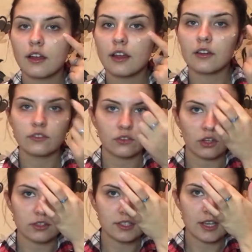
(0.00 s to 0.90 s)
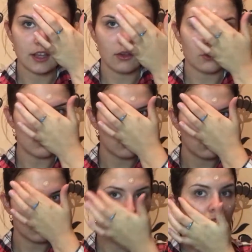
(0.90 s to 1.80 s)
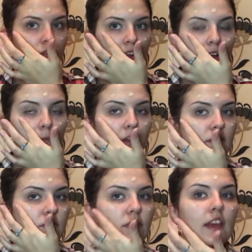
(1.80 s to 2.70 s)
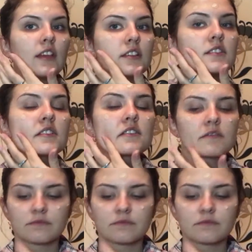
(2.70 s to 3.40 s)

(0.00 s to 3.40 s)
kind of dot it all around my face.